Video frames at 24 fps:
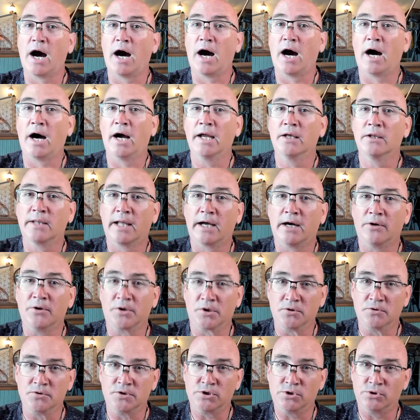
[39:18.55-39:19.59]
I allow
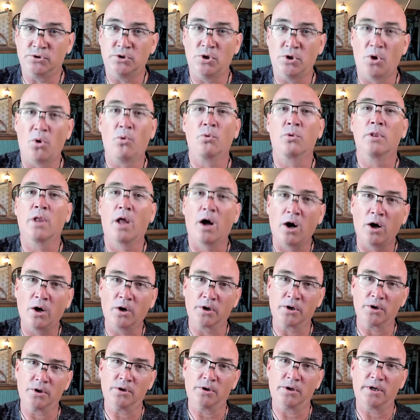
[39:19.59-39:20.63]
you to no
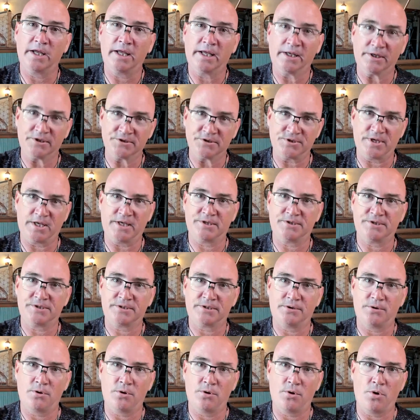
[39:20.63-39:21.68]
longer
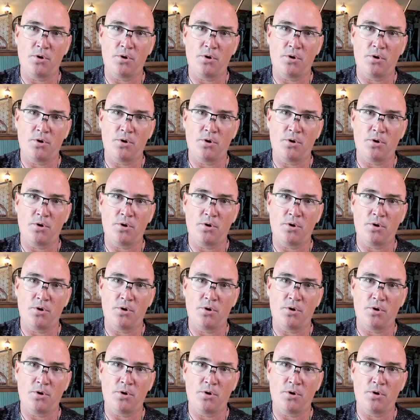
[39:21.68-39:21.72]
exist